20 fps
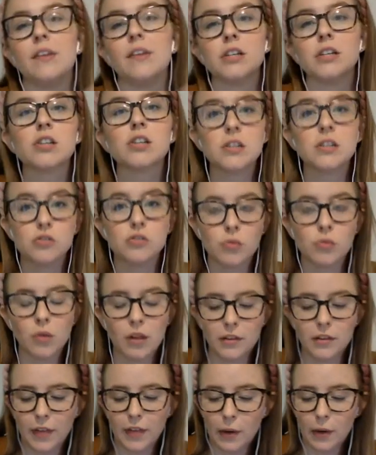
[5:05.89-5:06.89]
It's going to do all
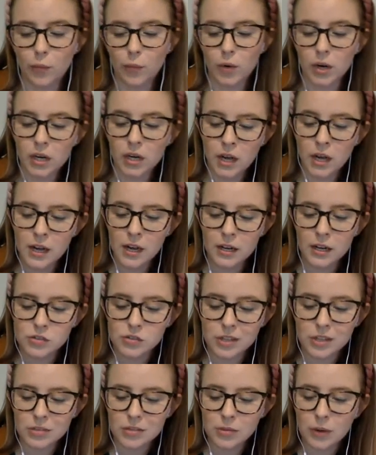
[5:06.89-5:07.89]
of that work. And
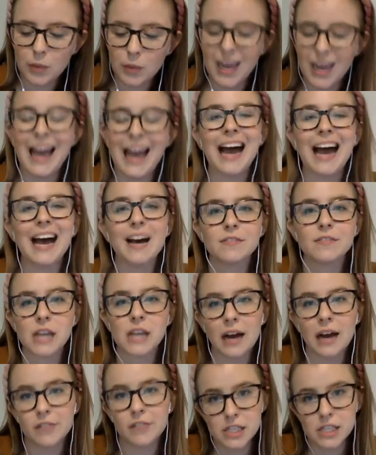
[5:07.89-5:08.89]
so that's why we have to
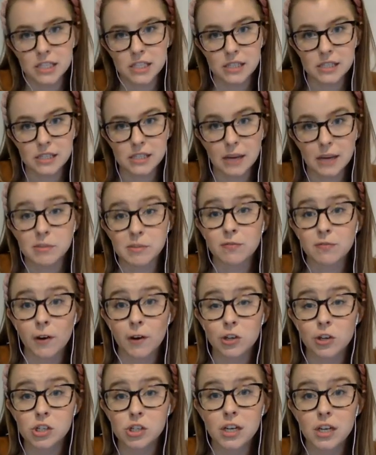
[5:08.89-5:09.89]
have these enzymes
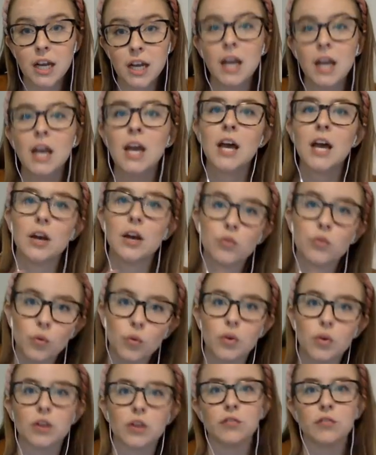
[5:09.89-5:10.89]
functioning in
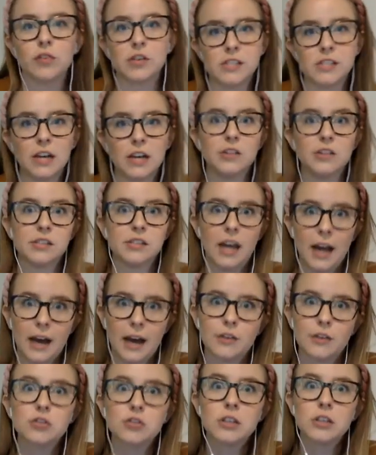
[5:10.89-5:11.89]
order for cells to
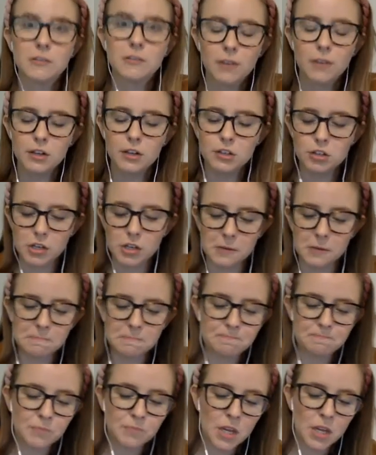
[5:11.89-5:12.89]
actually function.
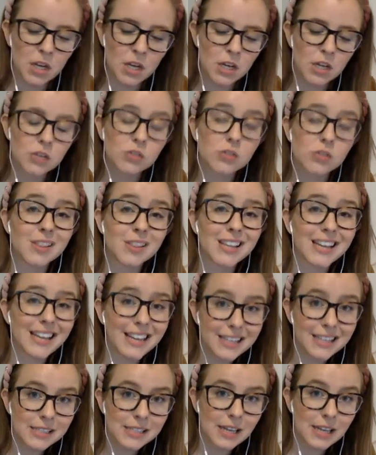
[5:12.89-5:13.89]
So the
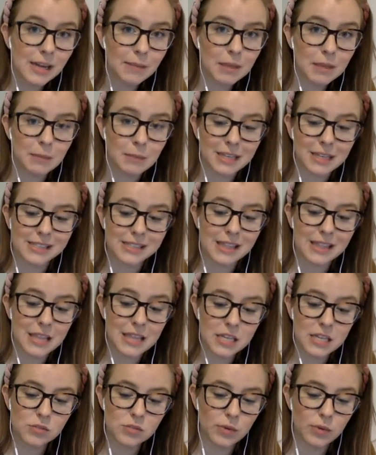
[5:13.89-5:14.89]
enzyme that makes
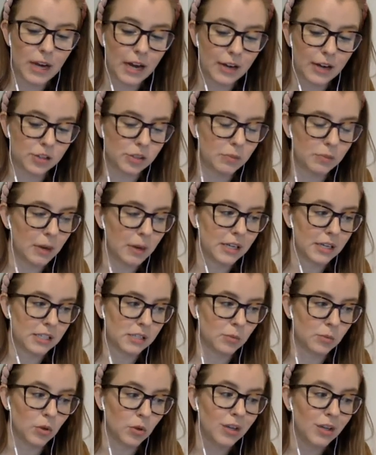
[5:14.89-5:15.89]
this reaction
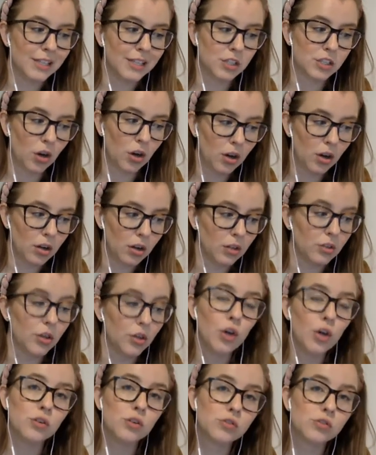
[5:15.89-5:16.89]
possible is called
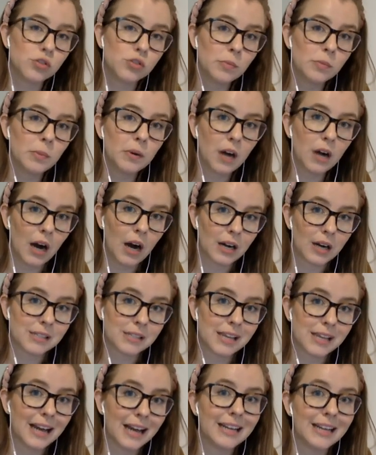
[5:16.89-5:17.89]

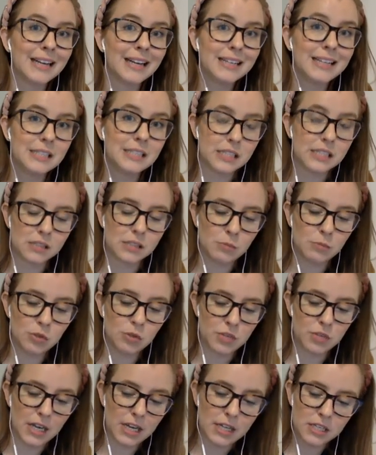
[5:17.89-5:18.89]
superoxide
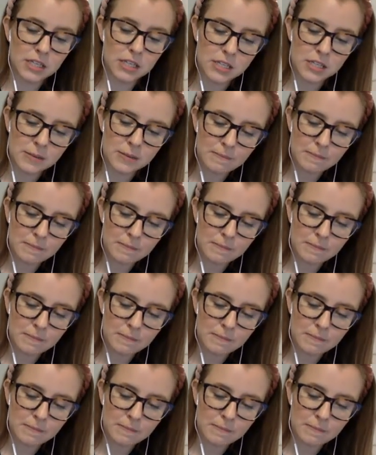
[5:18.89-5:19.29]
dismutase.